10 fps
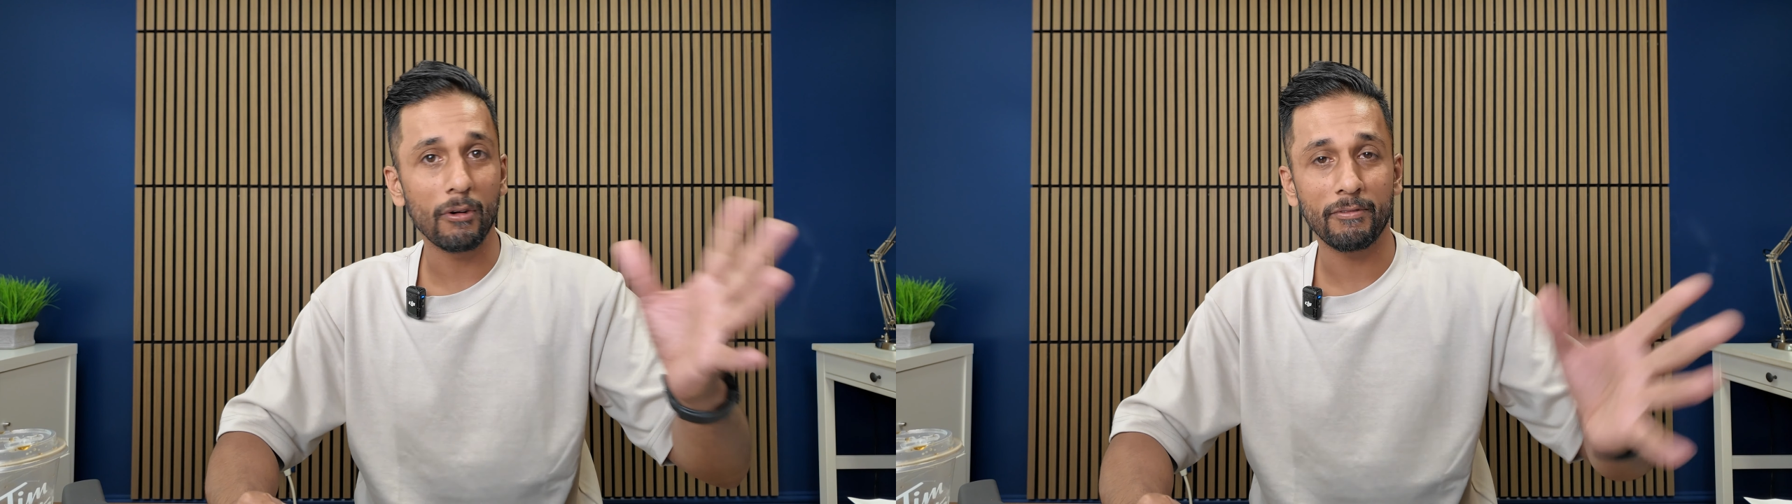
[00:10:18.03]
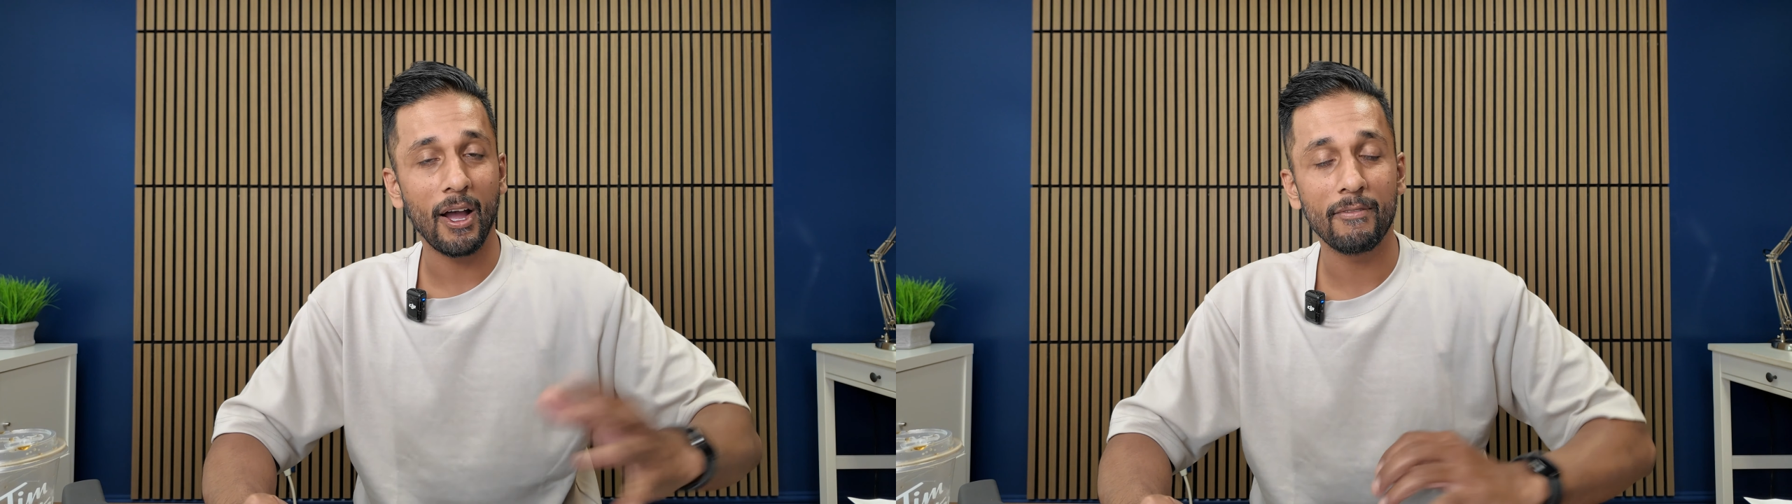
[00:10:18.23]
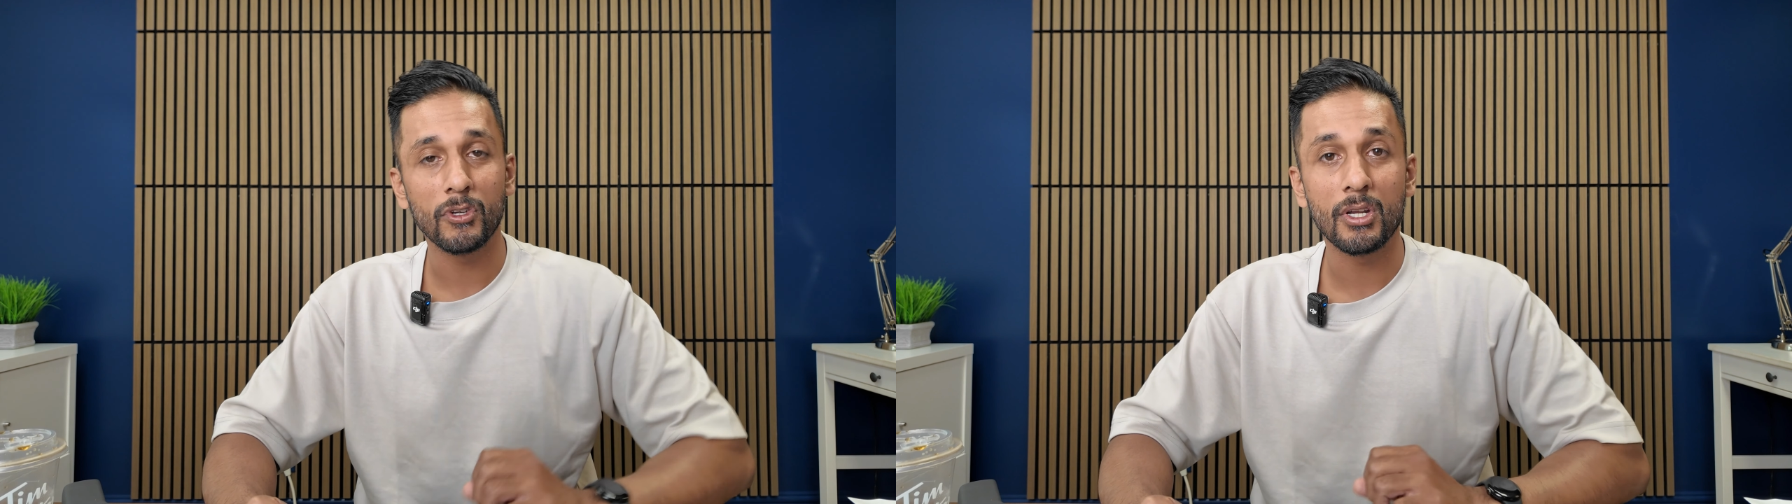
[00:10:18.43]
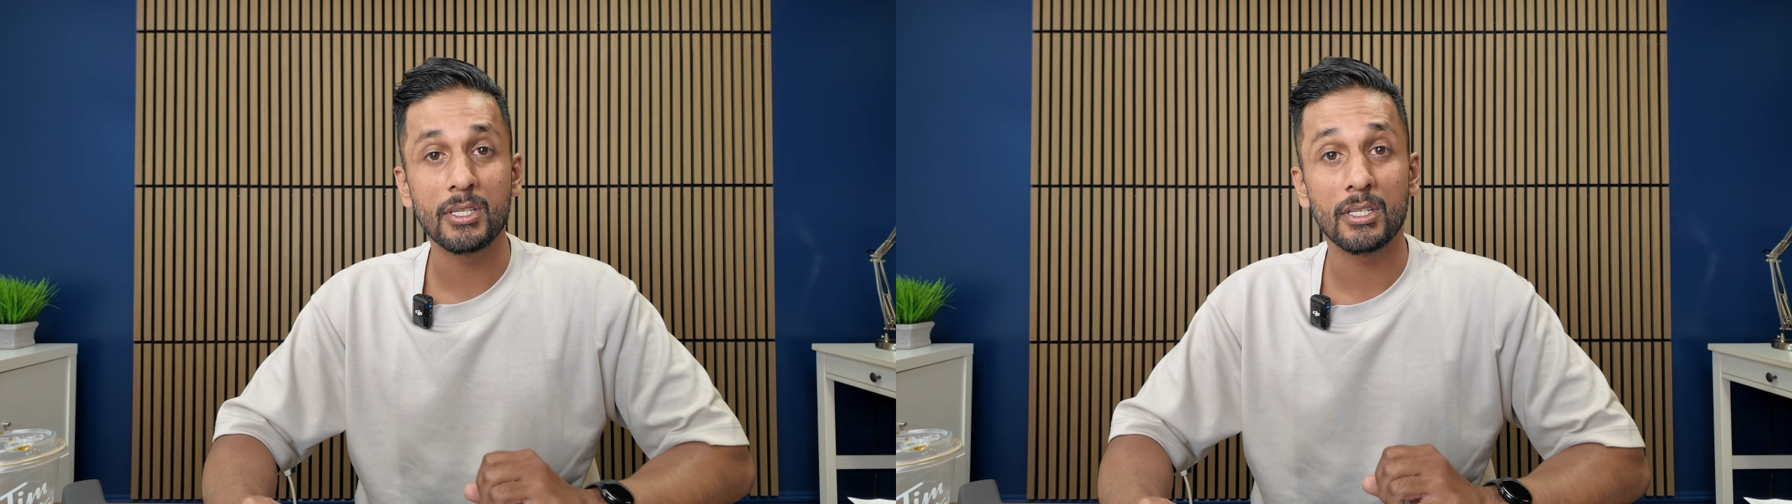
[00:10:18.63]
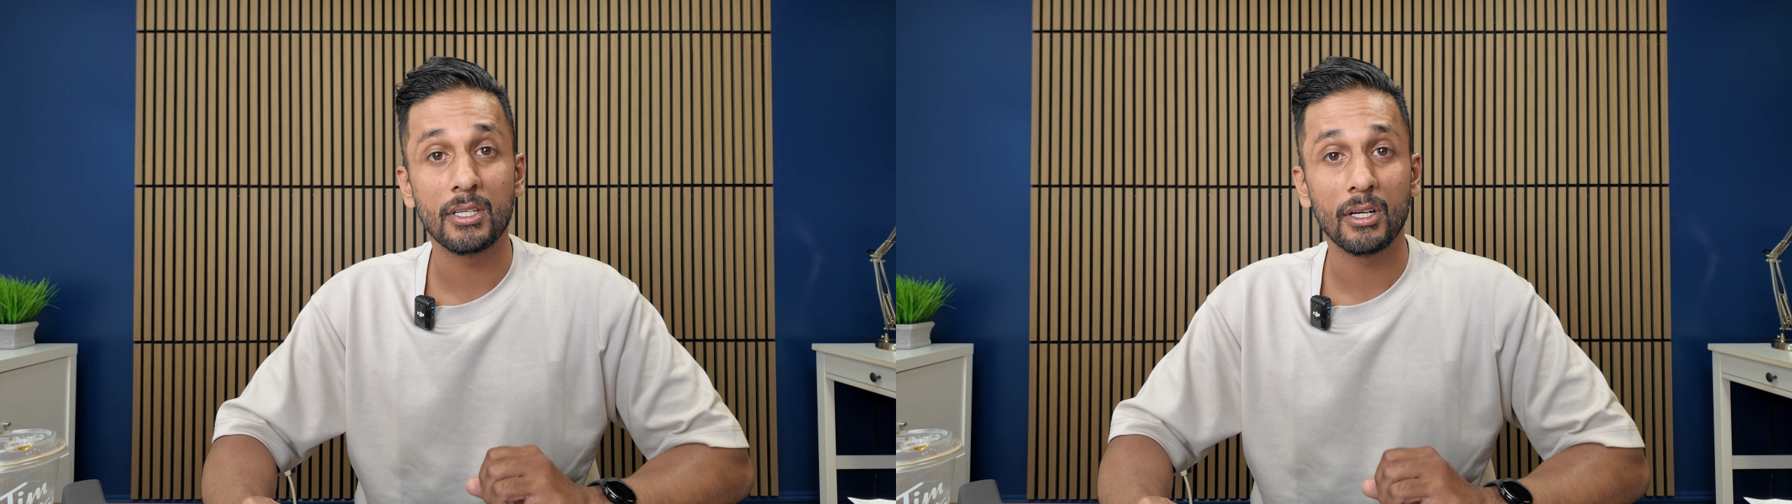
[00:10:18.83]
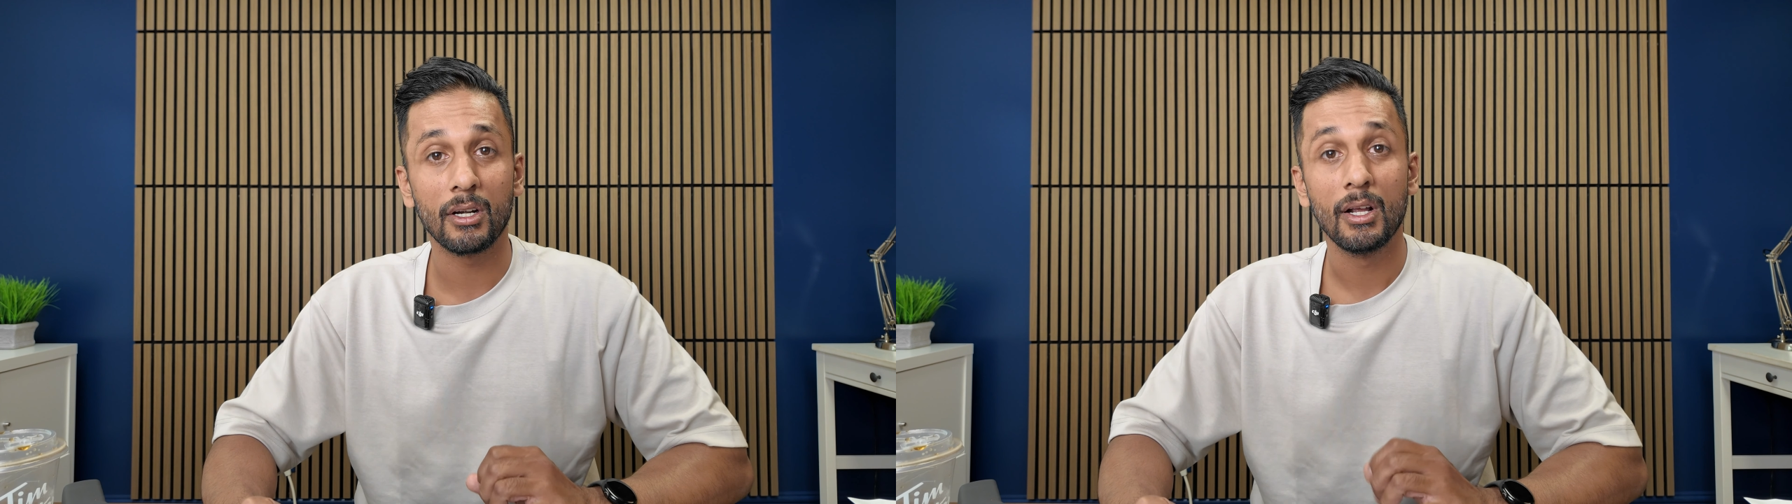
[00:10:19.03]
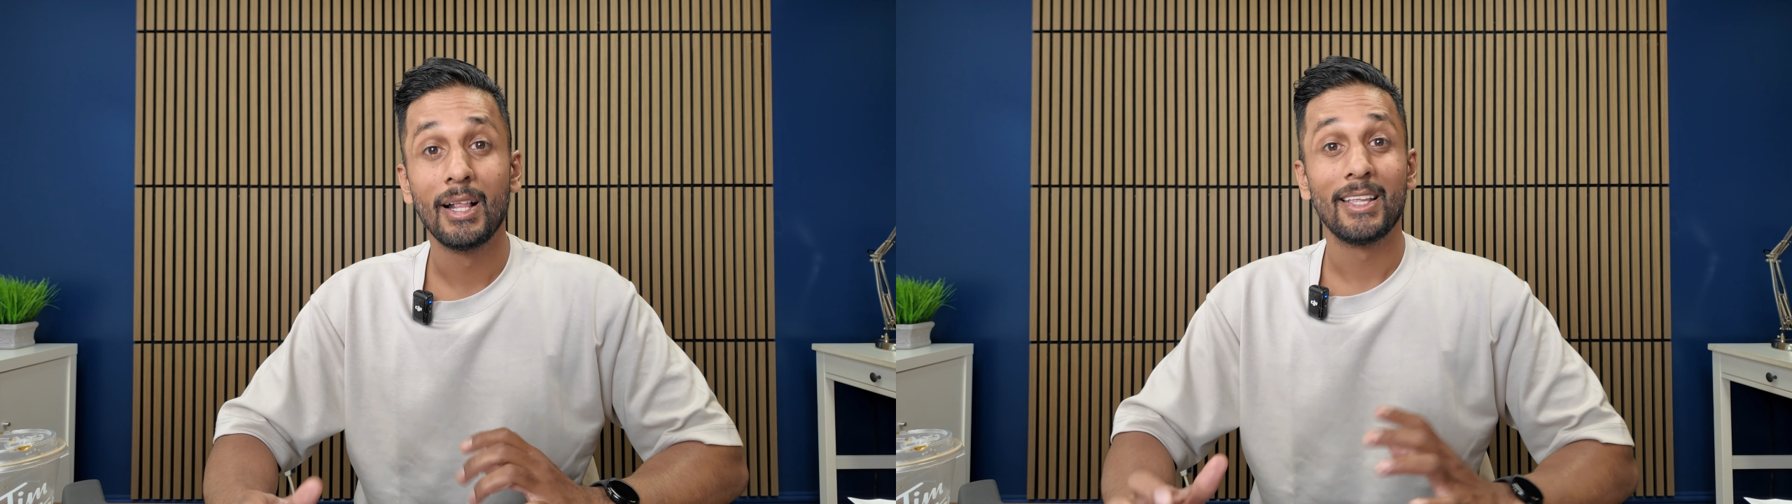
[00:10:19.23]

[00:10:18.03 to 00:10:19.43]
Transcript: or 5 units in here